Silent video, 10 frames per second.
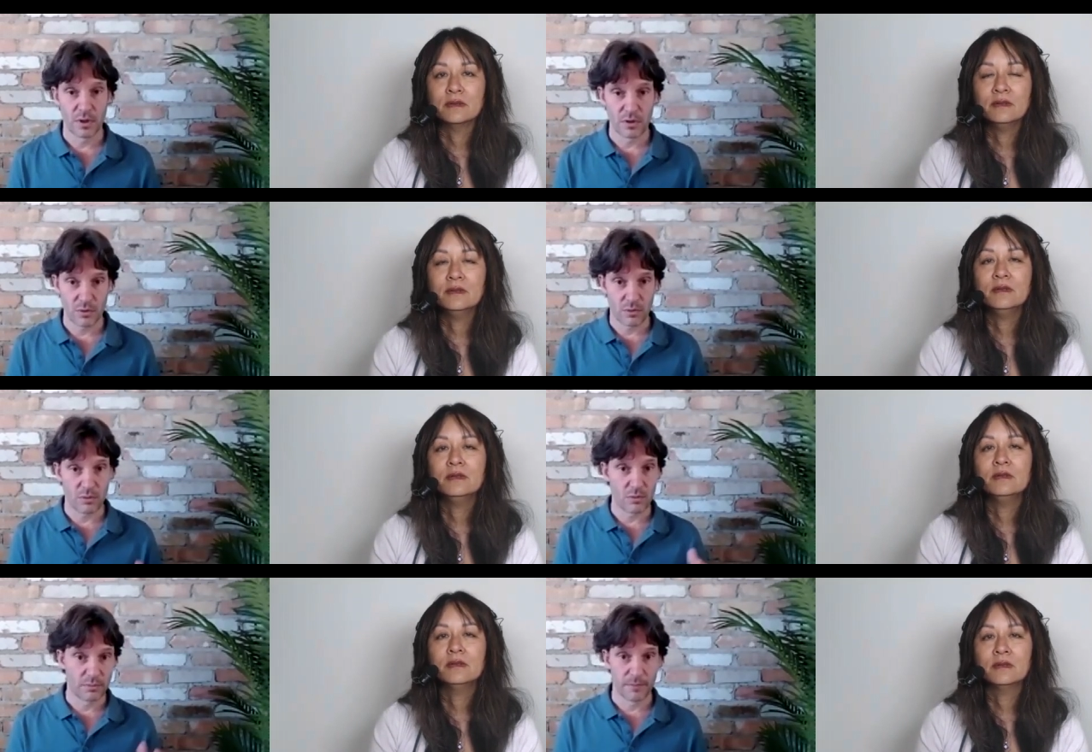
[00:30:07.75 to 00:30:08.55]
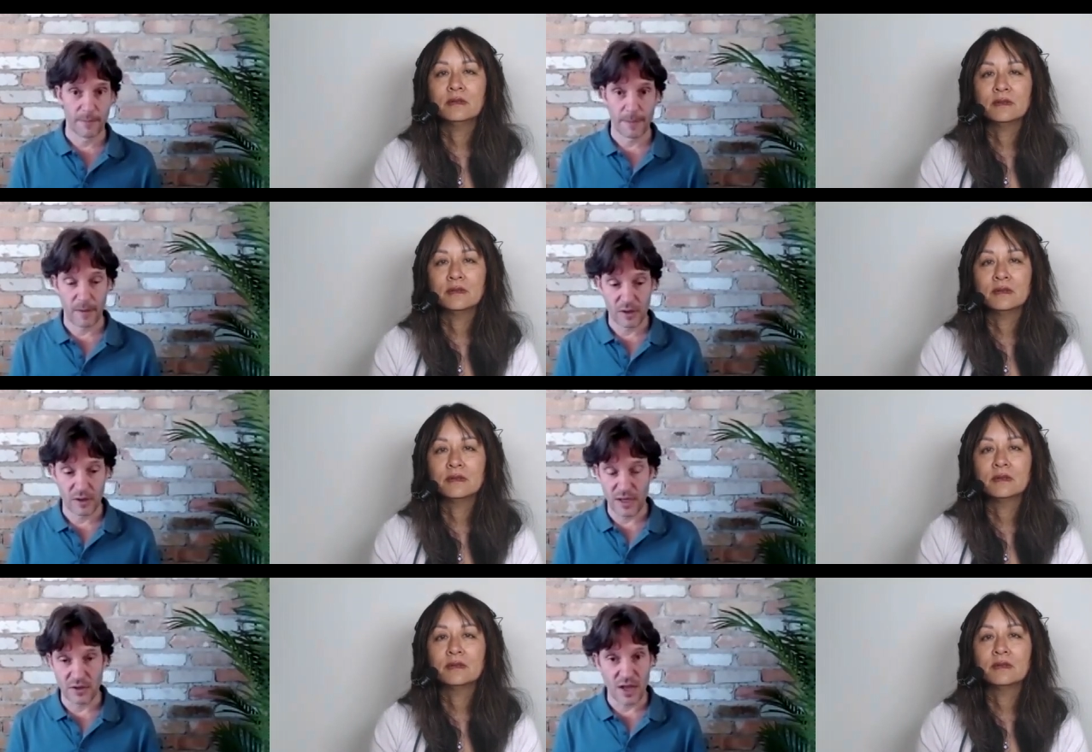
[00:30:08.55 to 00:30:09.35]
Speaker 1: Mm. So there's
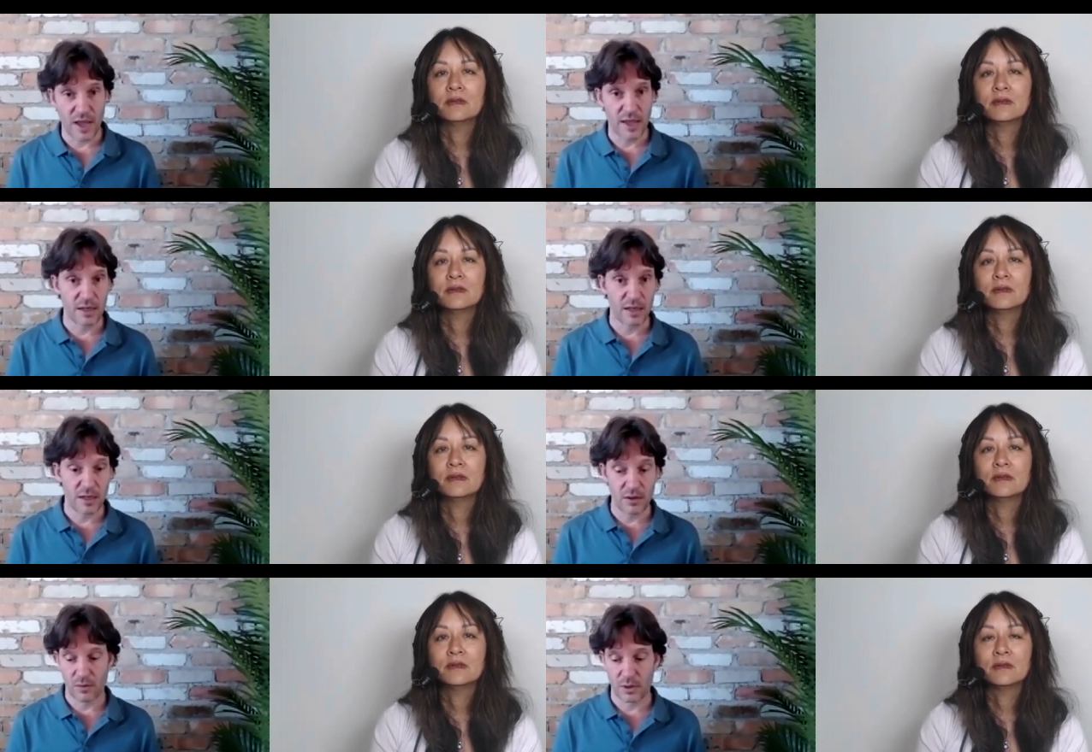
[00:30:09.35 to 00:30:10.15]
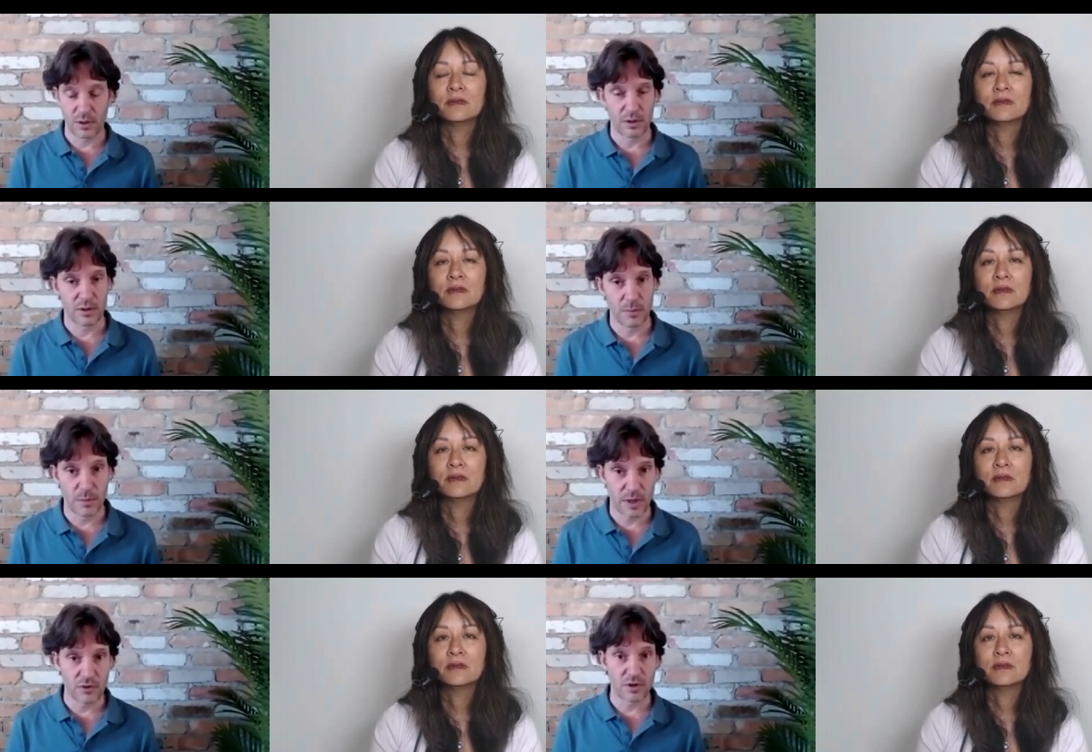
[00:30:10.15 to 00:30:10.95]
anxiety or
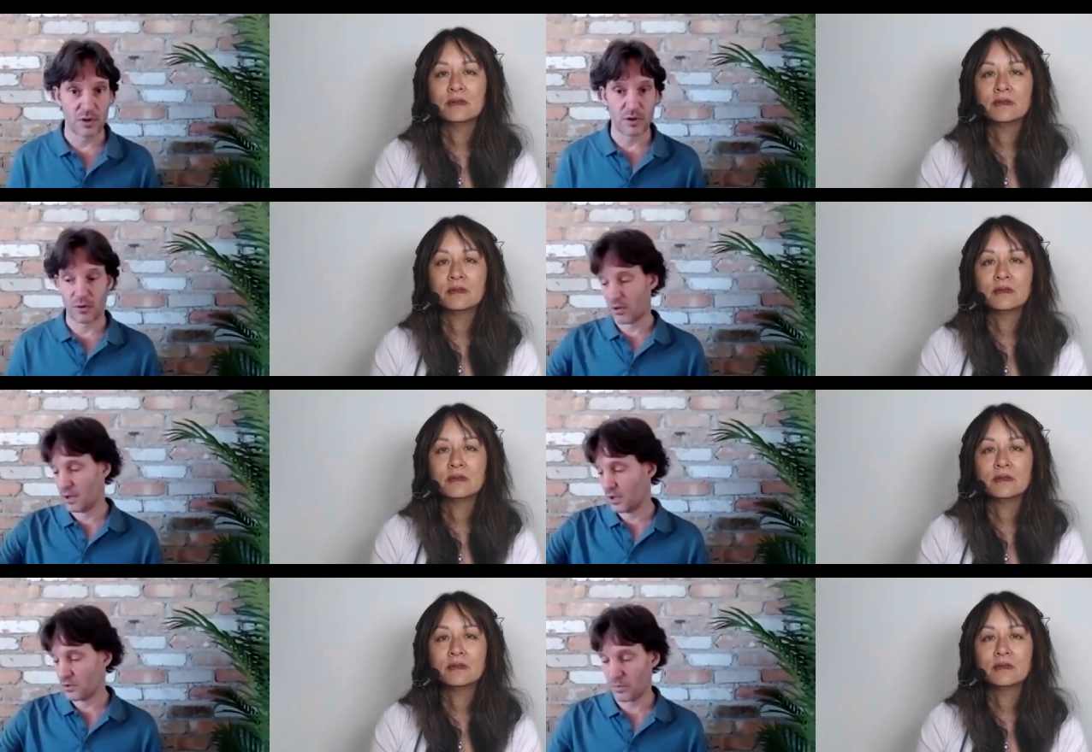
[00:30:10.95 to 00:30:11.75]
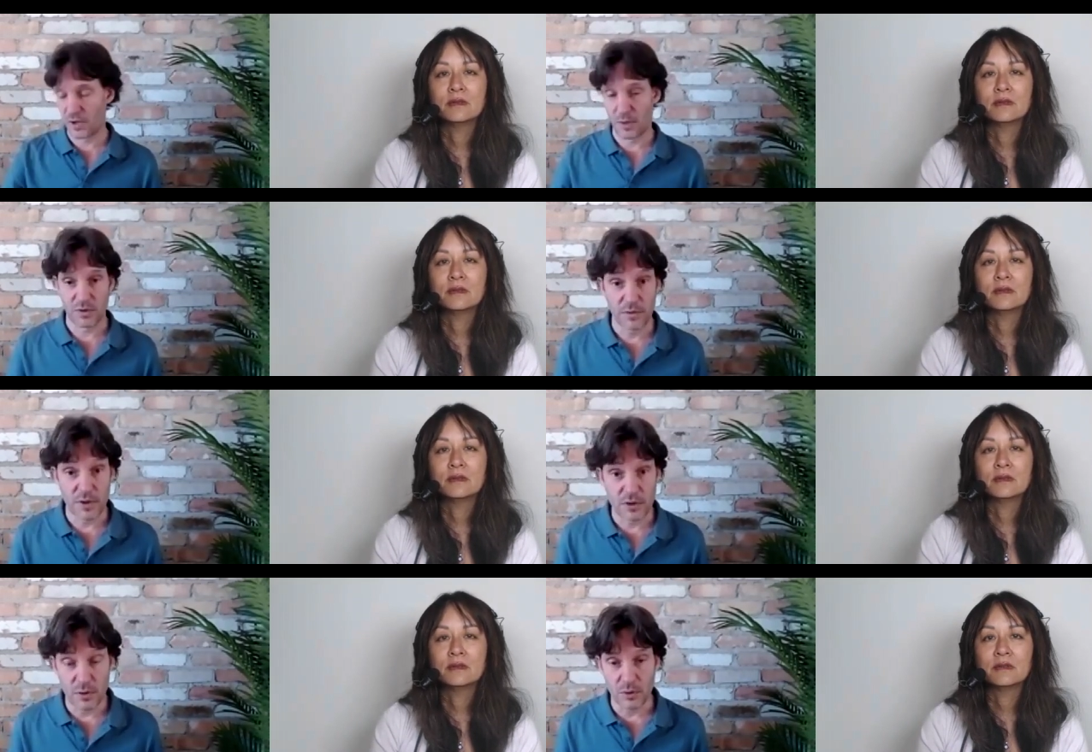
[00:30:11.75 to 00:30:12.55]
depression or sometimes a
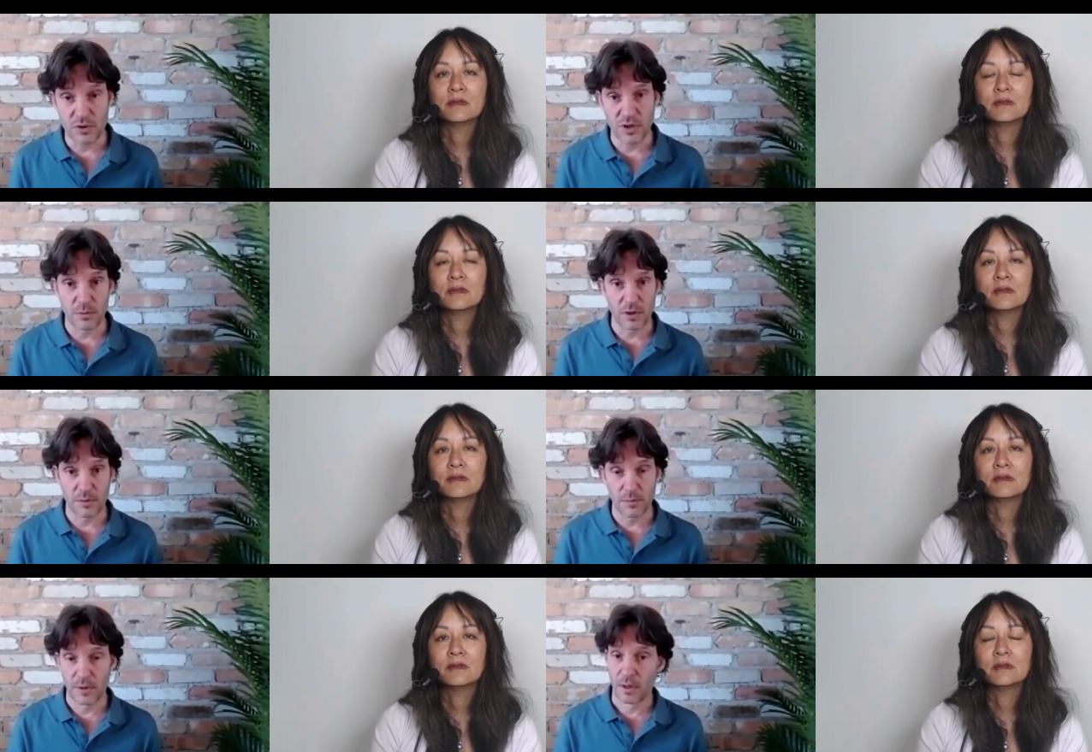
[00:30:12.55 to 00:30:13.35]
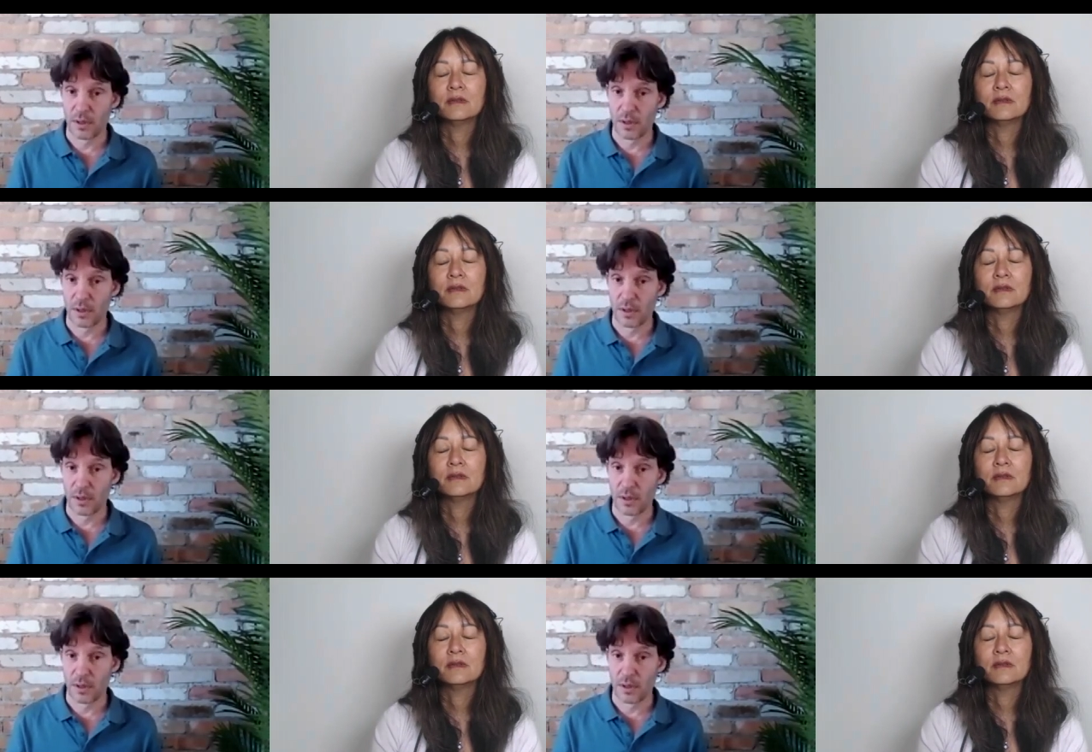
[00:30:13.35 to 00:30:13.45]
physical symptom,